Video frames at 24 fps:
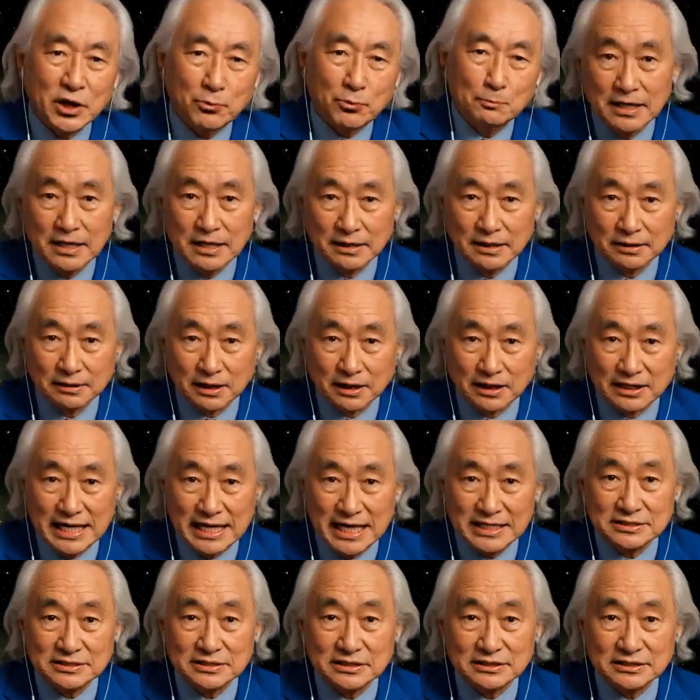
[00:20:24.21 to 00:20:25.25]
In order to
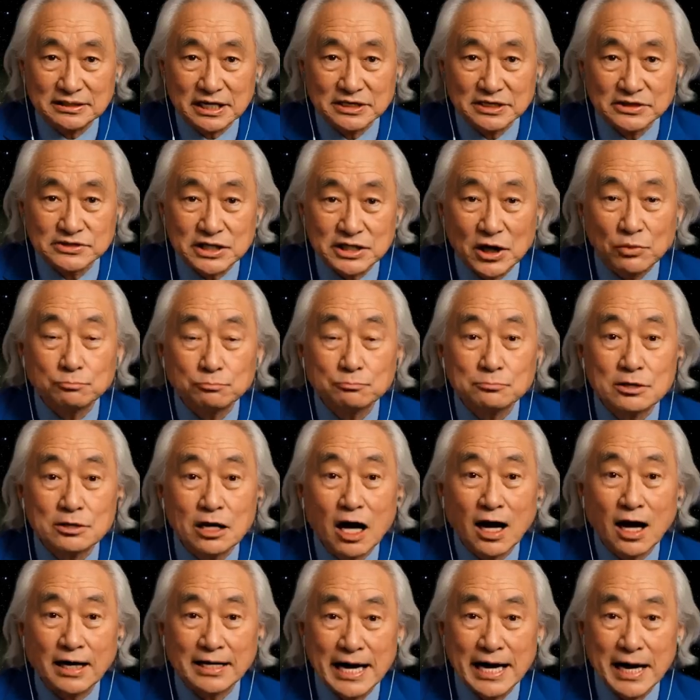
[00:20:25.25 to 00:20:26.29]
get that fine
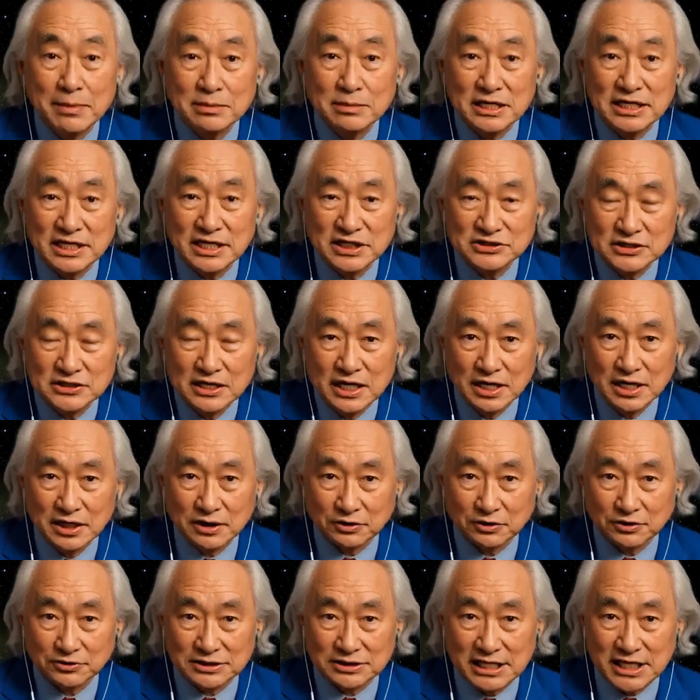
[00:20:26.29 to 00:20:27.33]
detail, we would need
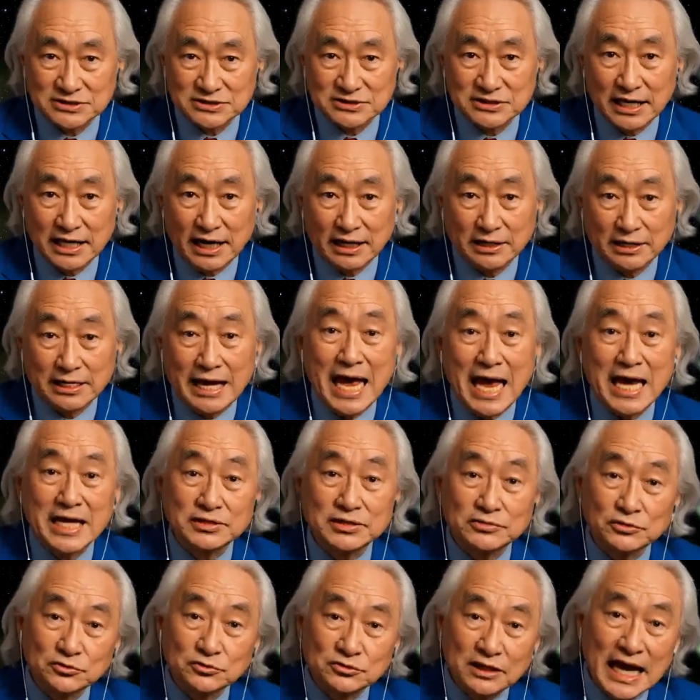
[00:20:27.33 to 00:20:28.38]
to take a photo
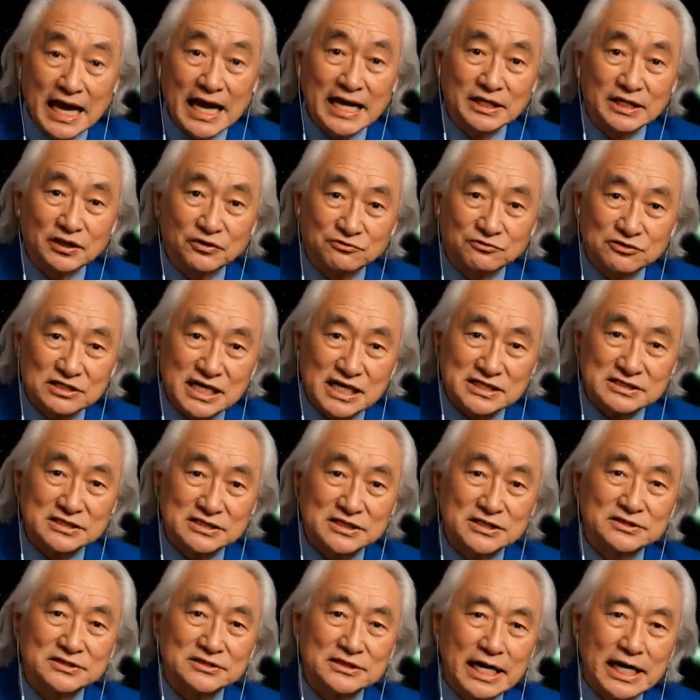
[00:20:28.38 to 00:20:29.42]
with NASA's
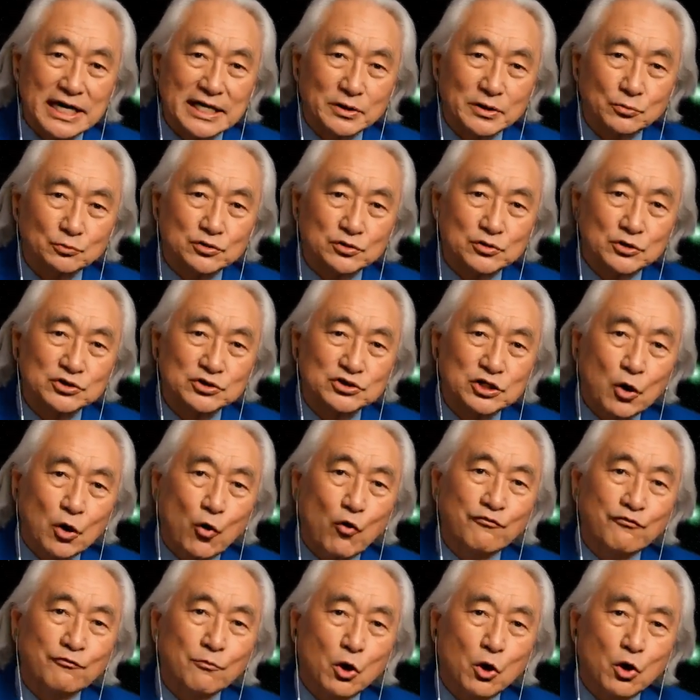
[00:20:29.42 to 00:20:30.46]
Mars Reconnaissance
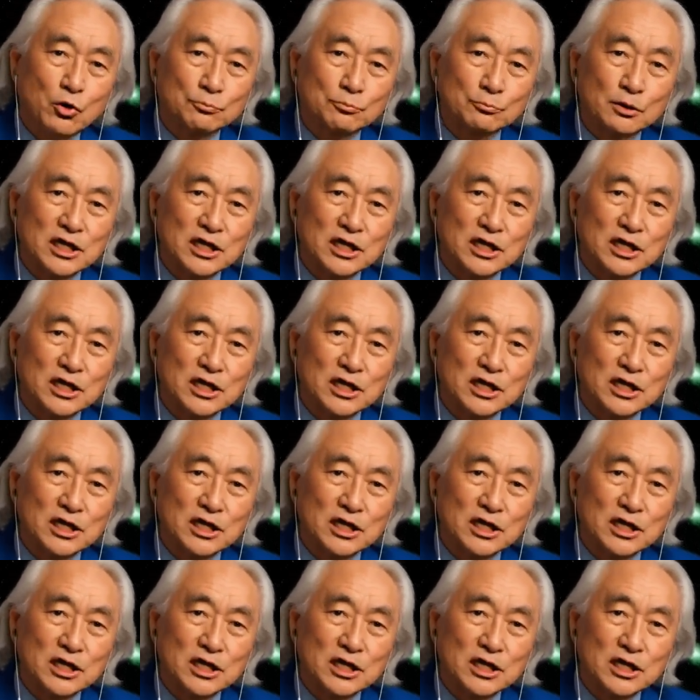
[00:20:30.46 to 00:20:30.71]
Orbiter,